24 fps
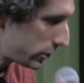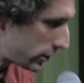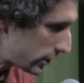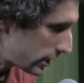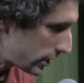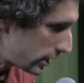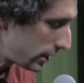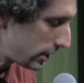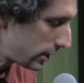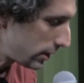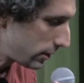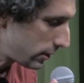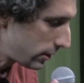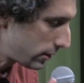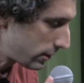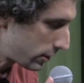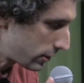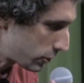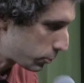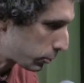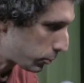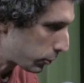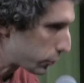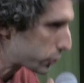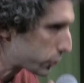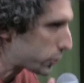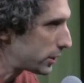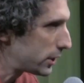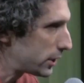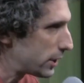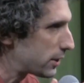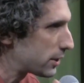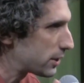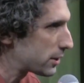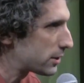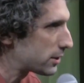seeing this person
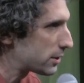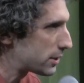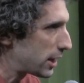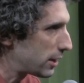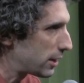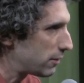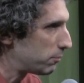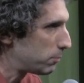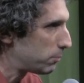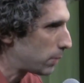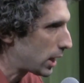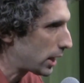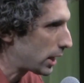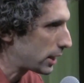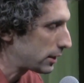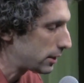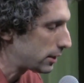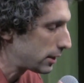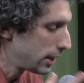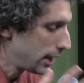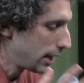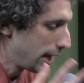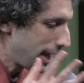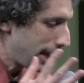in this state of mind.